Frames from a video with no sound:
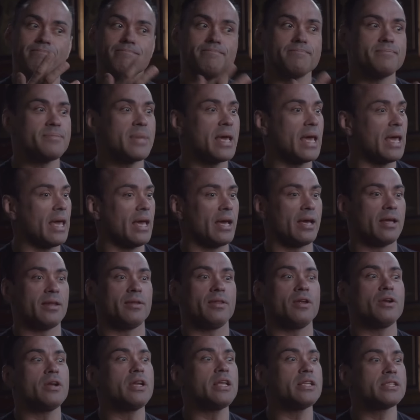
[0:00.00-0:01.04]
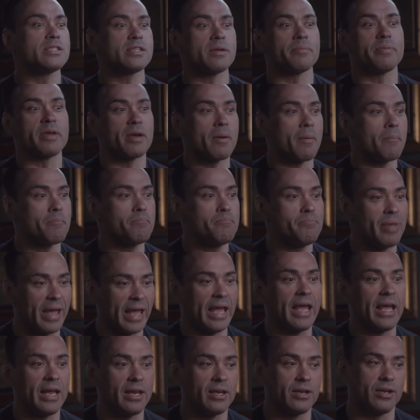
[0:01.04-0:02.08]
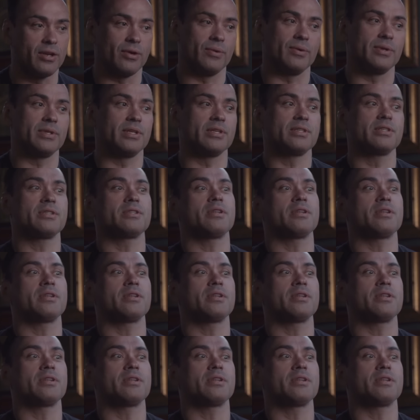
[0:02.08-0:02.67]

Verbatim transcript: man, there needs to be a band doing this